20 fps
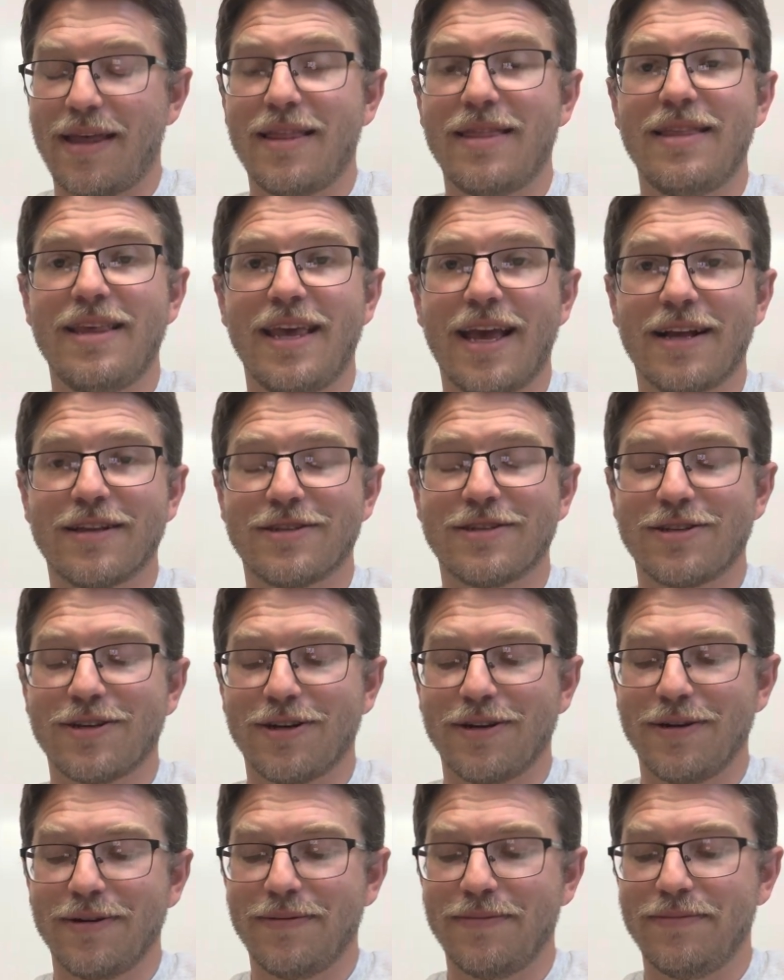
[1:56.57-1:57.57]
The
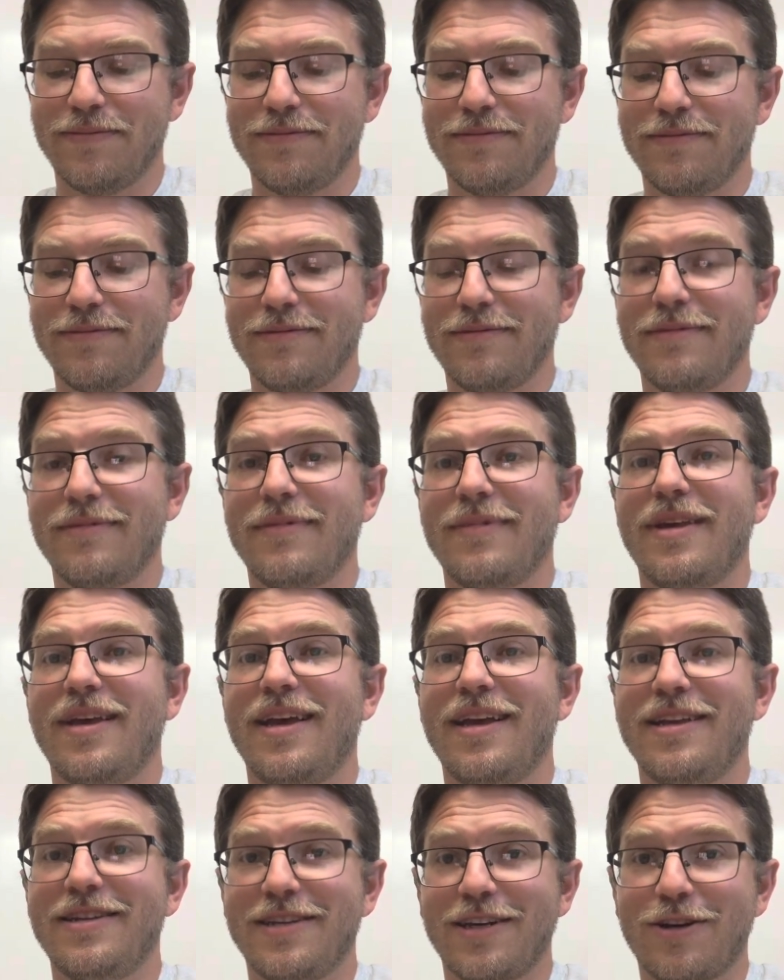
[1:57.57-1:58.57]
answer?
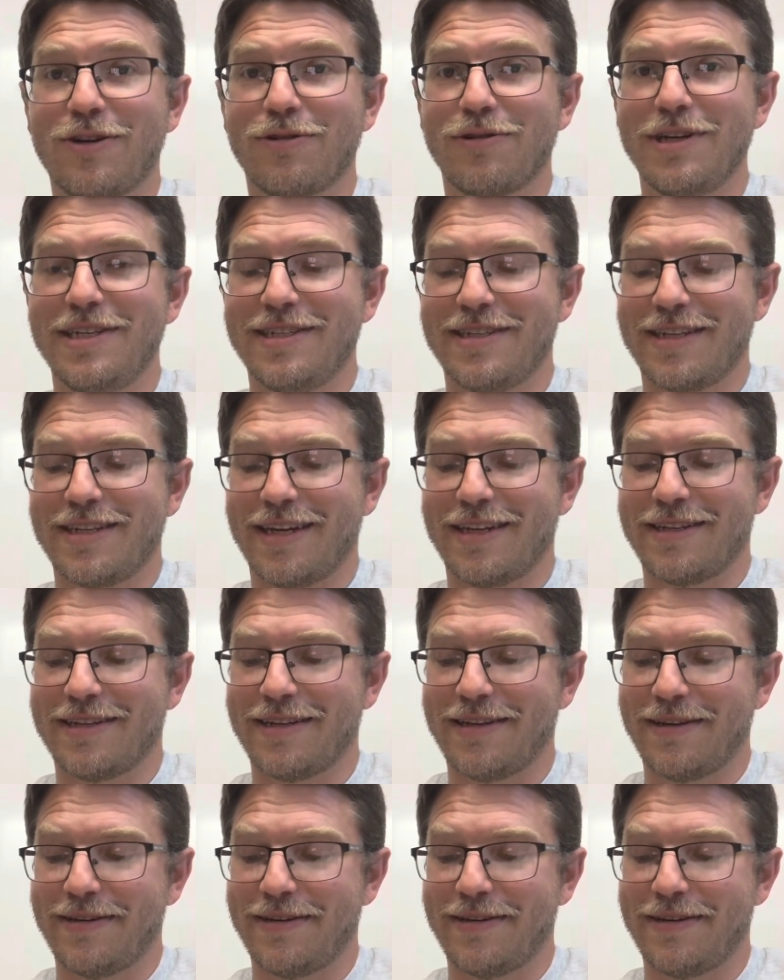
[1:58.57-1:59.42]
It decreased it.